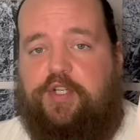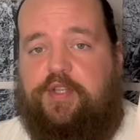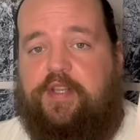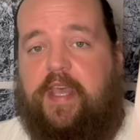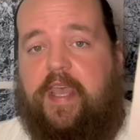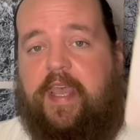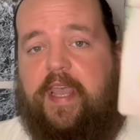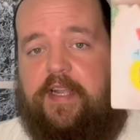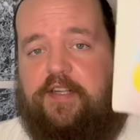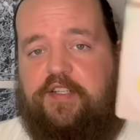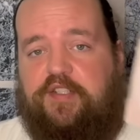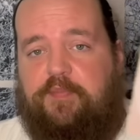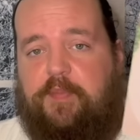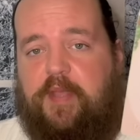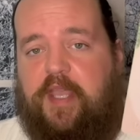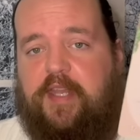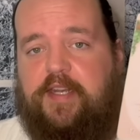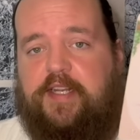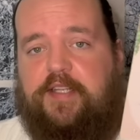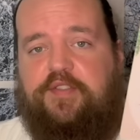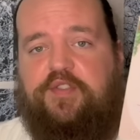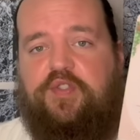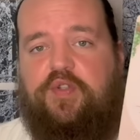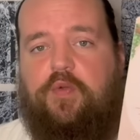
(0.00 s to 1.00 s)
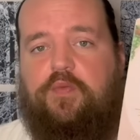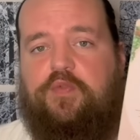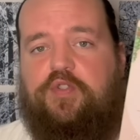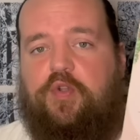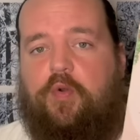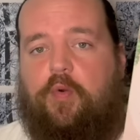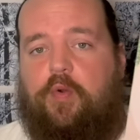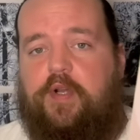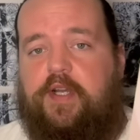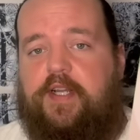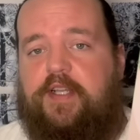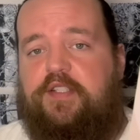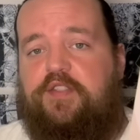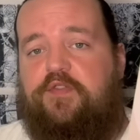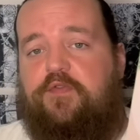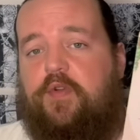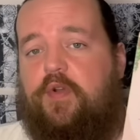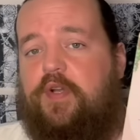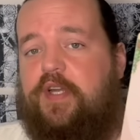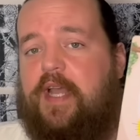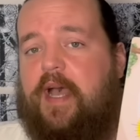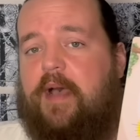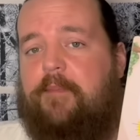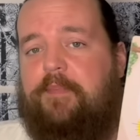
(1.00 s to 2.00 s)
The hanged man is notorious
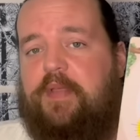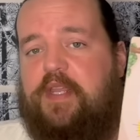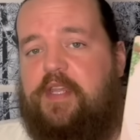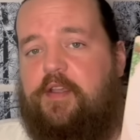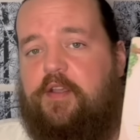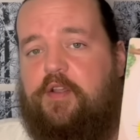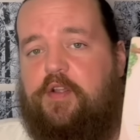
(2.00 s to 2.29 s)
for not being